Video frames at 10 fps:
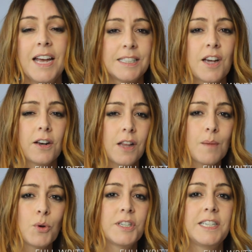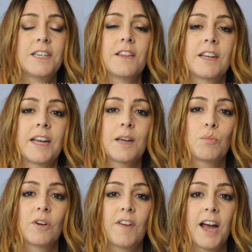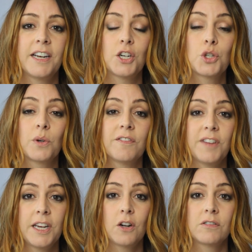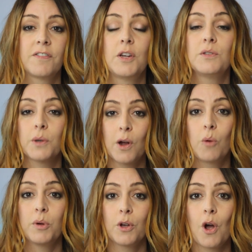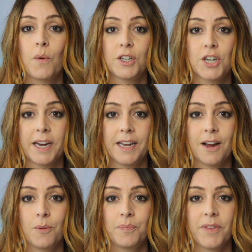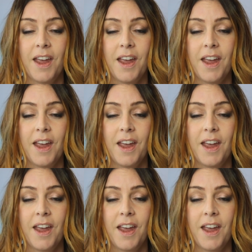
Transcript: It's got a lot more detail than I can provide in a short video review, so I hope you'll go and check it out.